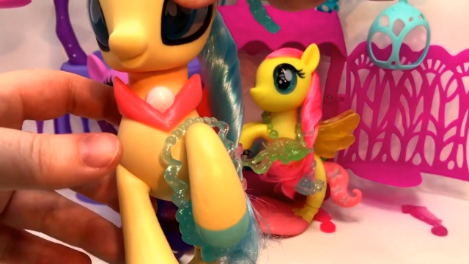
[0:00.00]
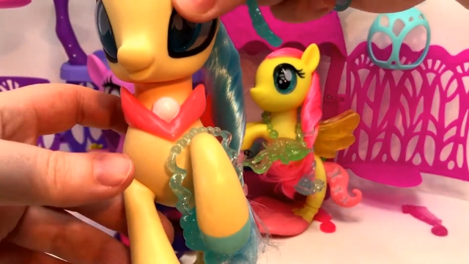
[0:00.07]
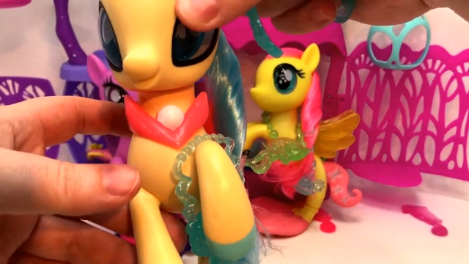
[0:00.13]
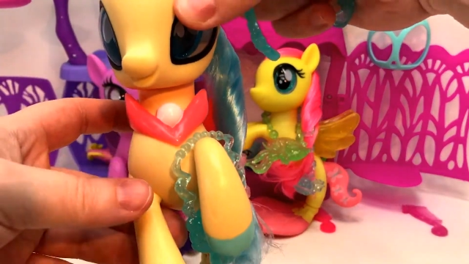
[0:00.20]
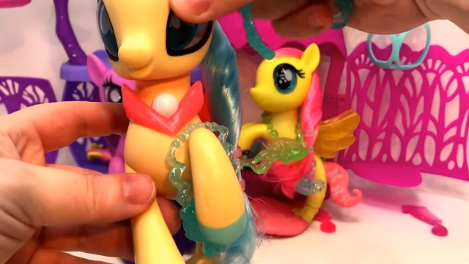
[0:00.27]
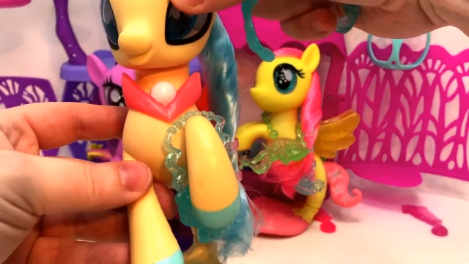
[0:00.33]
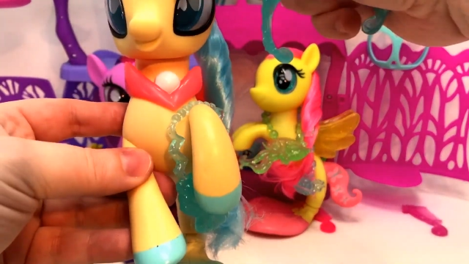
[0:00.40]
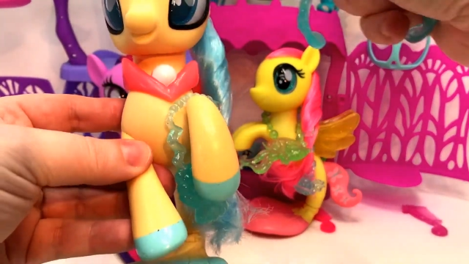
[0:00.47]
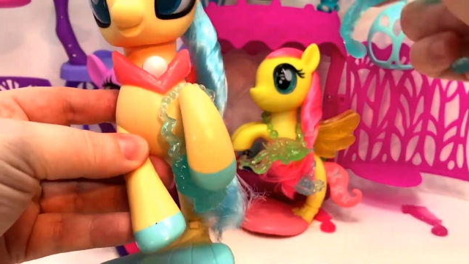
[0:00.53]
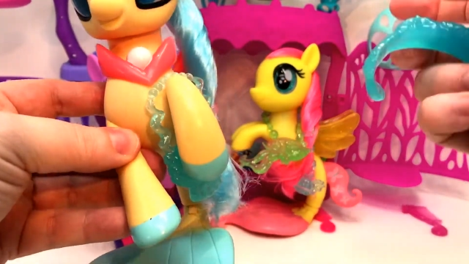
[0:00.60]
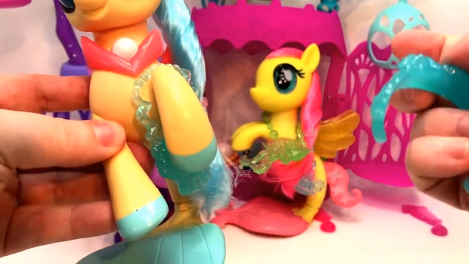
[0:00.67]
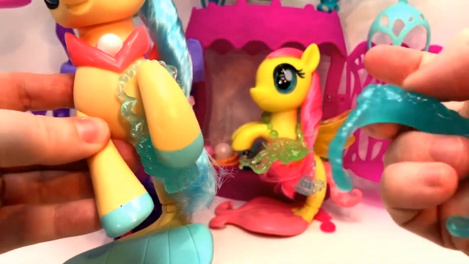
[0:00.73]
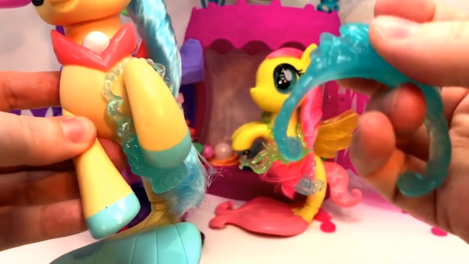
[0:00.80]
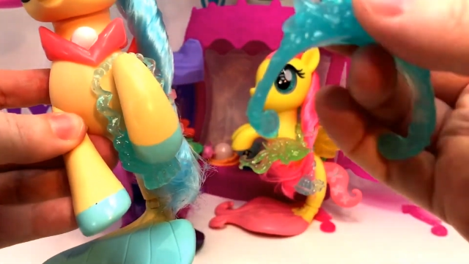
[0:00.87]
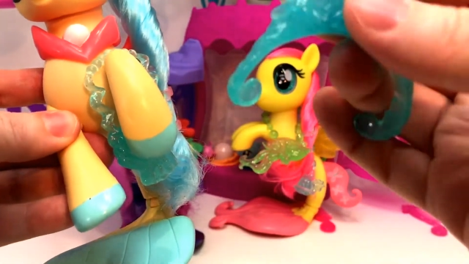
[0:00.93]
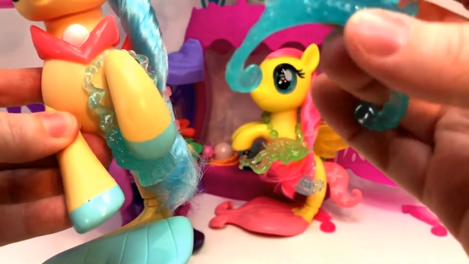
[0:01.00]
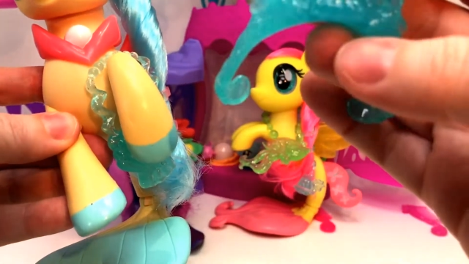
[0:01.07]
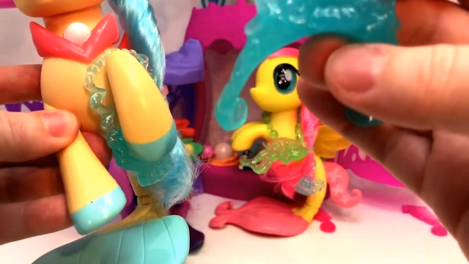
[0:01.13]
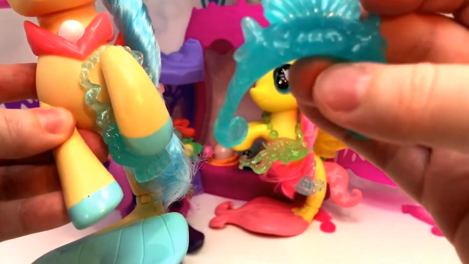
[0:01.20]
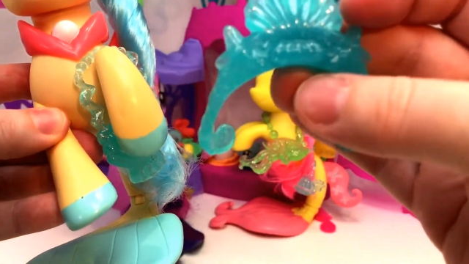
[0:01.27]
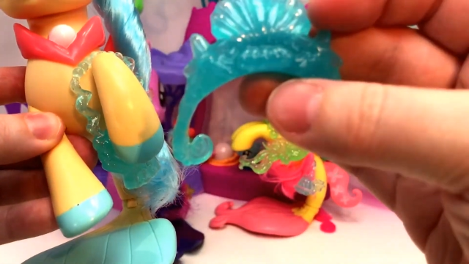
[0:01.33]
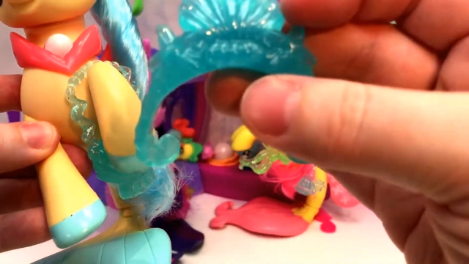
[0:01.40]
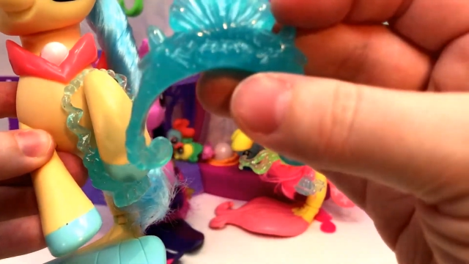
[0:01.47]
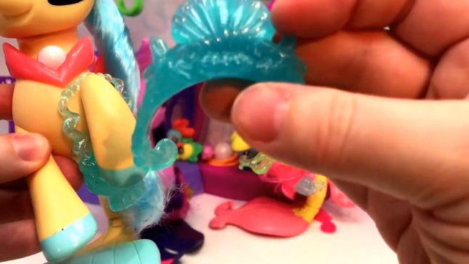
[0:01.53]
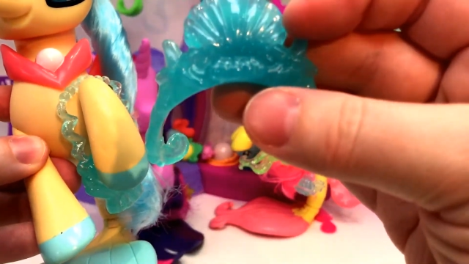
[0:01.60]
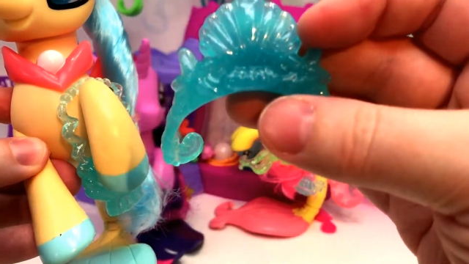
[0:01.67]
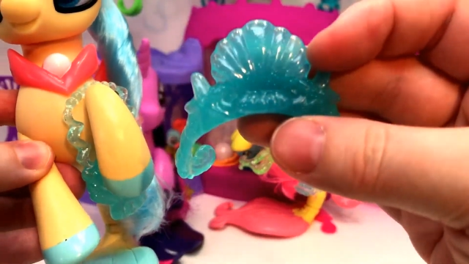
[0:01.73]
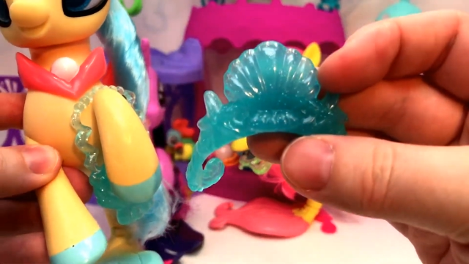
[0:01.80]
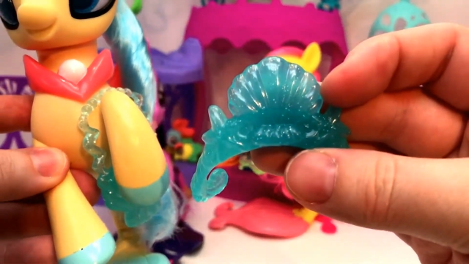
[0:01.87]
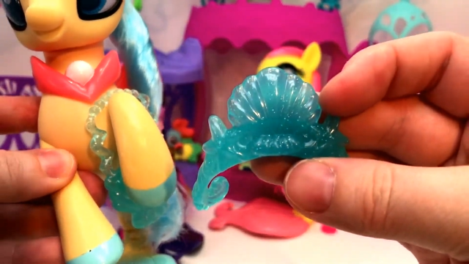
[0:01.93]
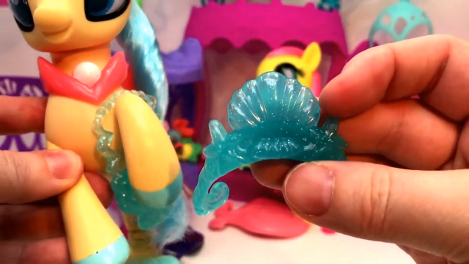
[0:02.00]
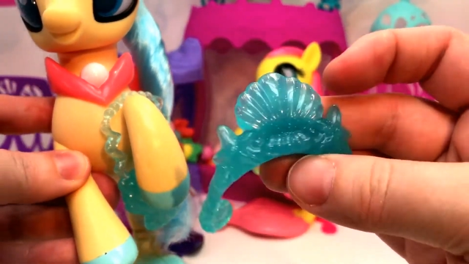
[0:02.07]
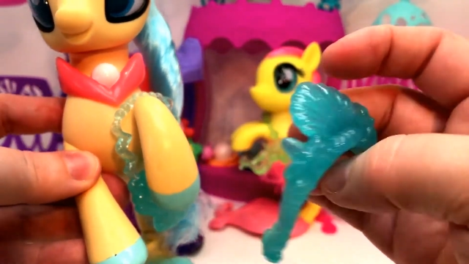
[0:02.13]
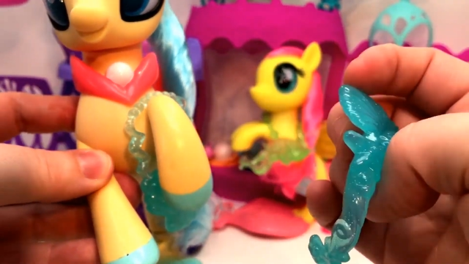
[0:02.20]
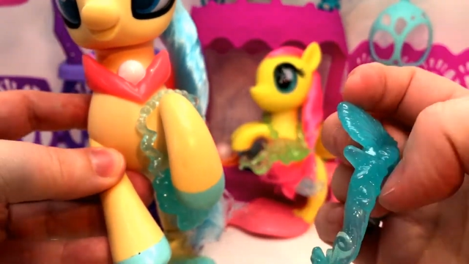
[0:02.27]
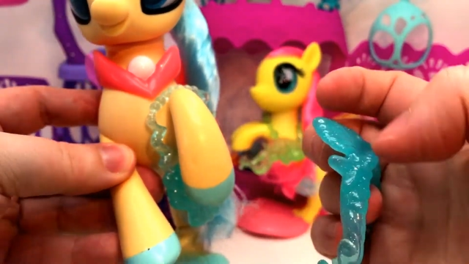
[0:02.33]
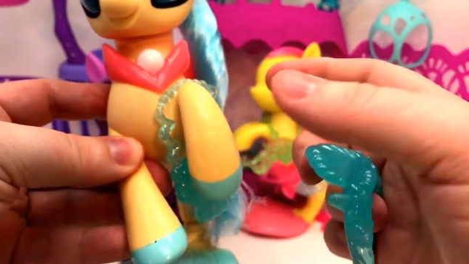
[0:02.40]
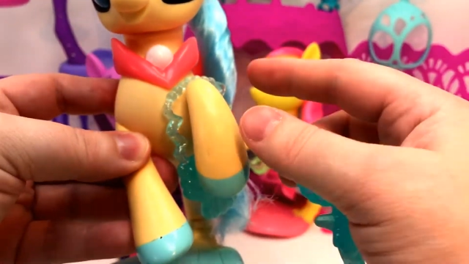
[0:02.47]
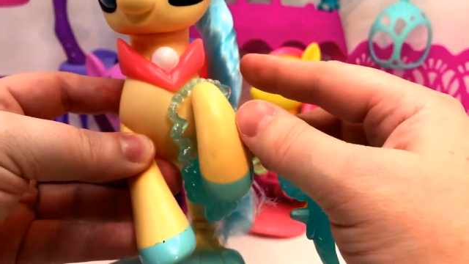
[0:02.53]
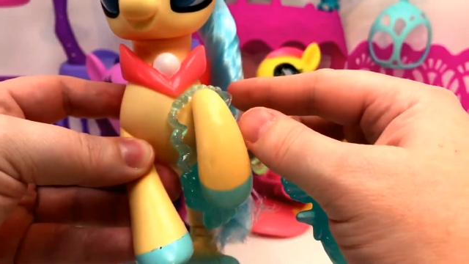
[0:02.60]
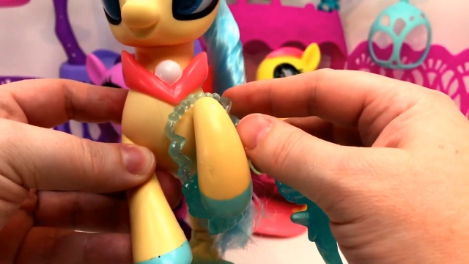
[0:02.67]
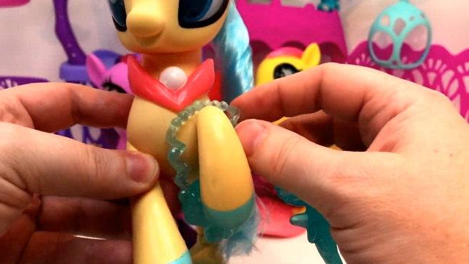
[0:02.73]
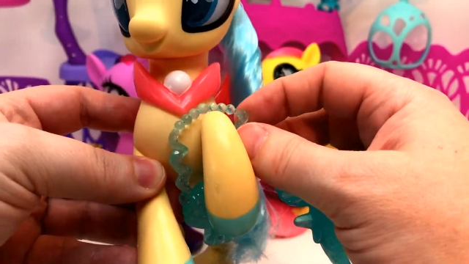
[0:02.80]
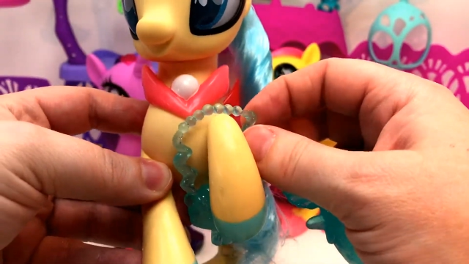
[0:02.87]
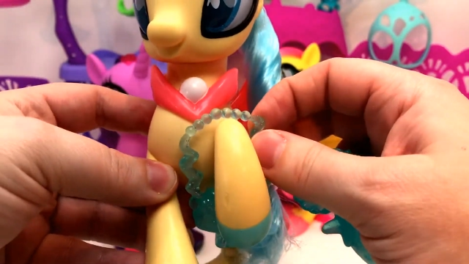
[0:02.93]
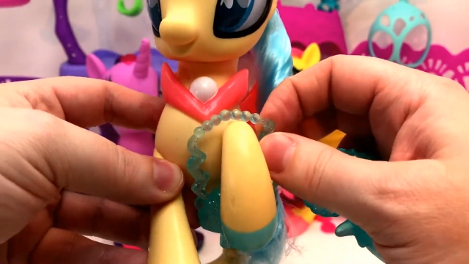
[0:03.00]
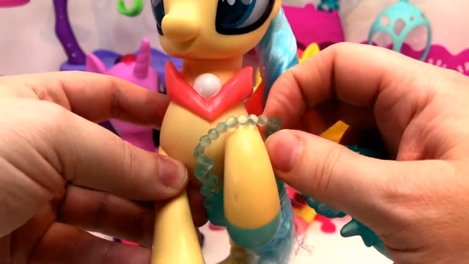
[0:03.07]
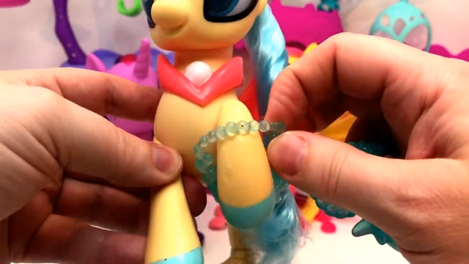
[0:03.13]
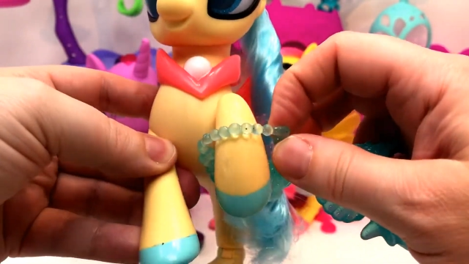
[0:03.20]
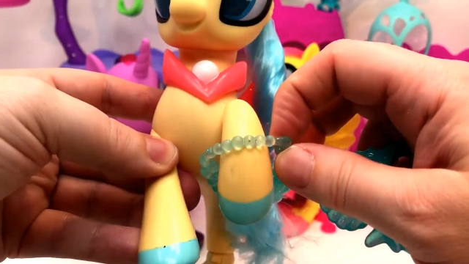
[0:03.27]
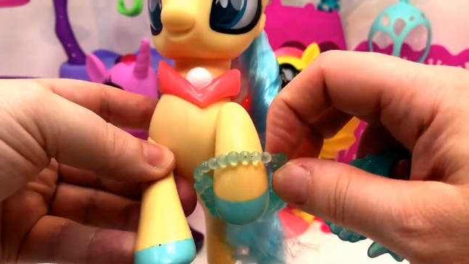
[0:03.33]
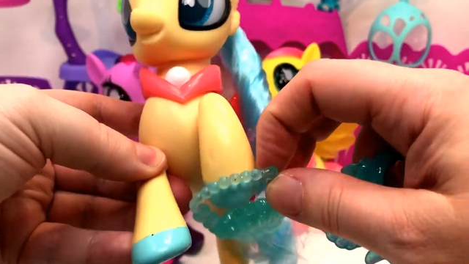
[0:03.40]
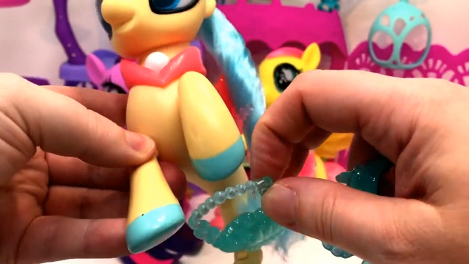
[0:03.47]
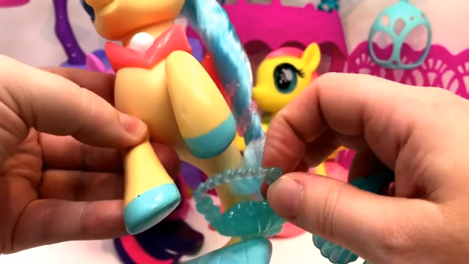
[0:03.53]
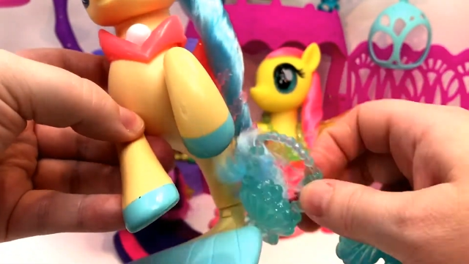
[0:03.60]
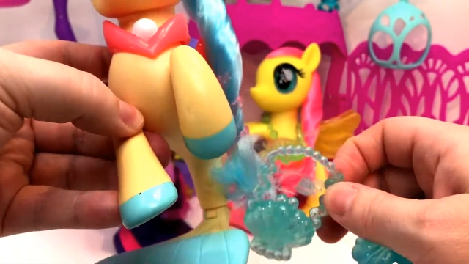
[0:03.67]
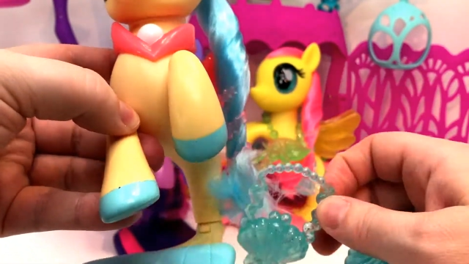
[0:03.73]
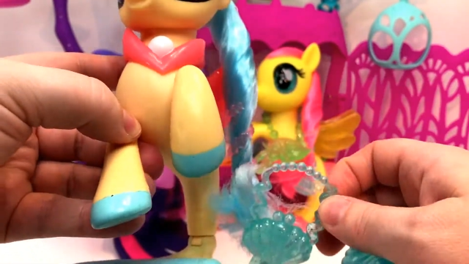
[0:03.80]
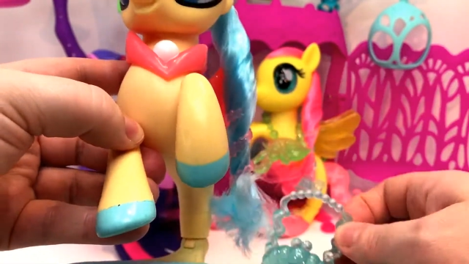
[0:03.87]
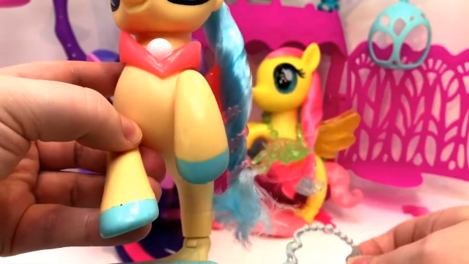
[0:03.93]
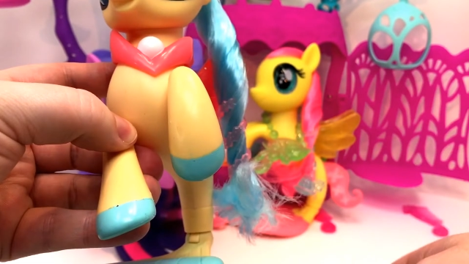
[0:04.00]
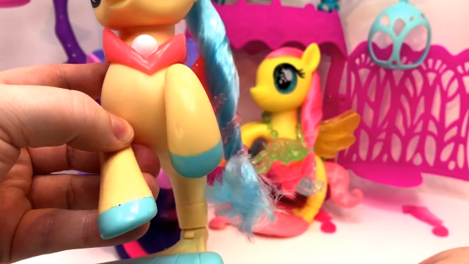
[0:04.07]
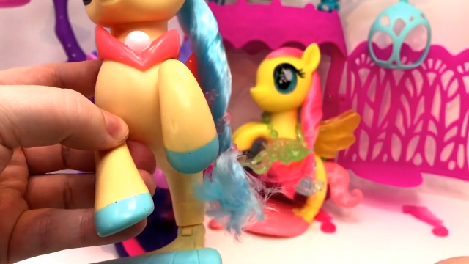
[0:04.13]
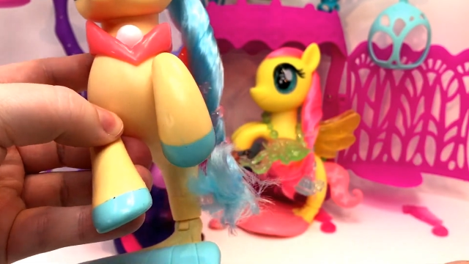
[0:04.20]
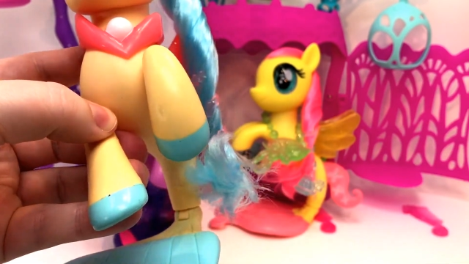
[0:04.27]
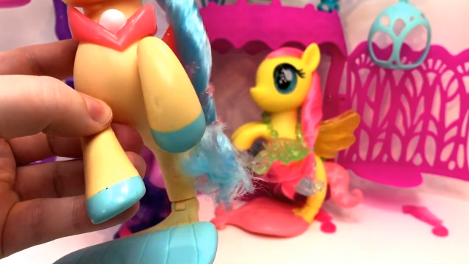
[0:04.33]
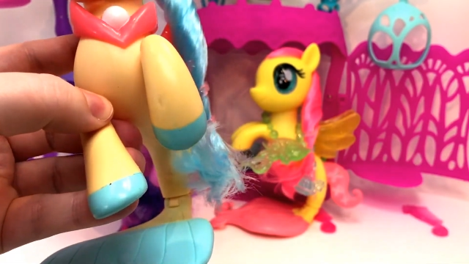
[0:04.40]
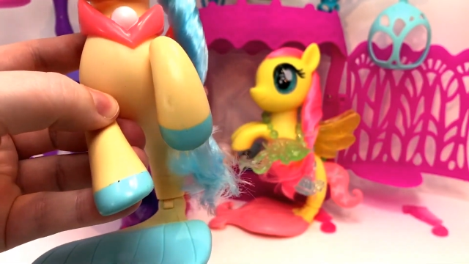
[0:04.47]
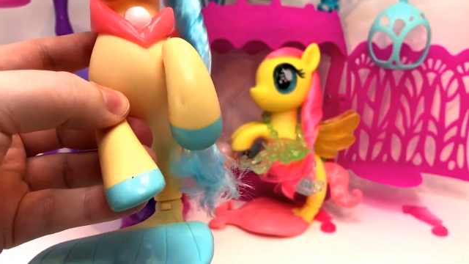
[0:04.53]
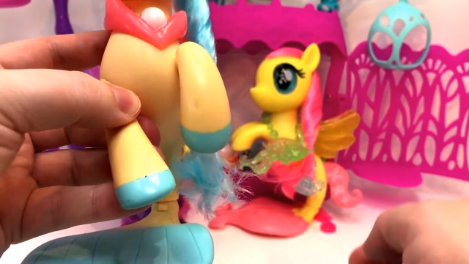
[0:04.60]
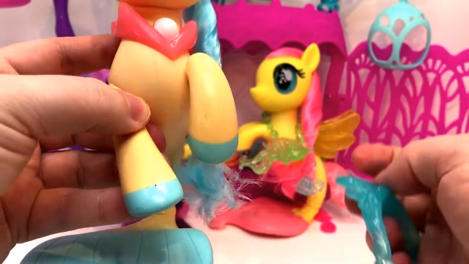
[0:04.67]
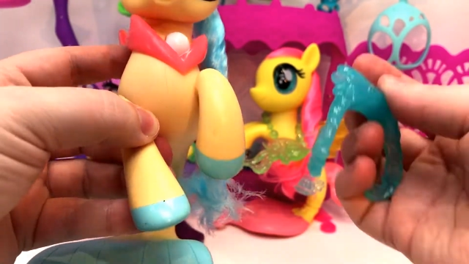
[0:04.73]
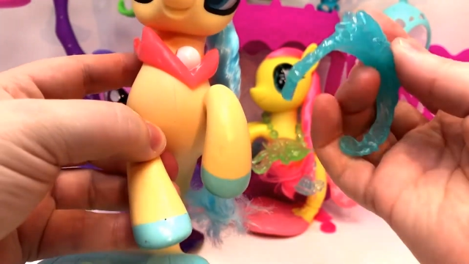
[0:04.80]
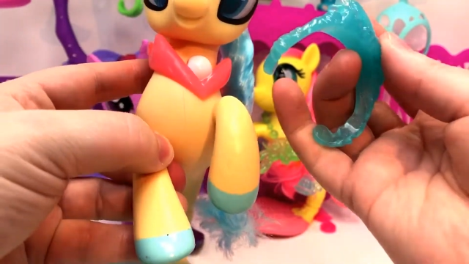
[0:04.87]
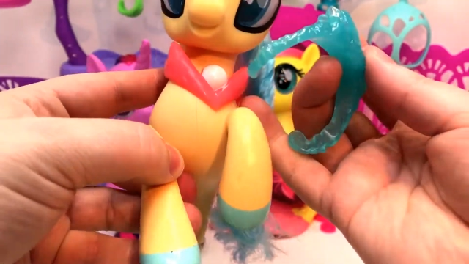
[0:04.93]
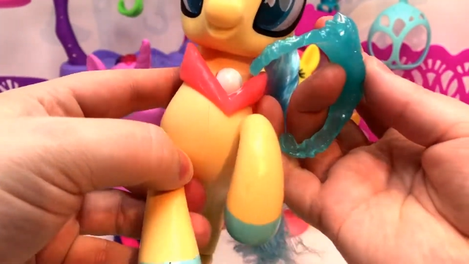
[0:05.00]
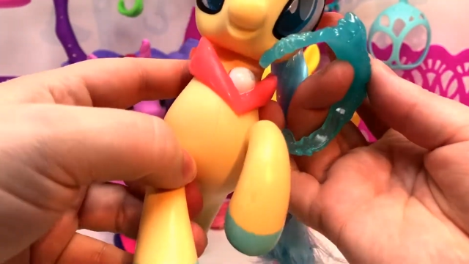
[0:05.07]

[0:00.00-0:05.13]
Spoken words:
No face is visible, so there are no lips to read.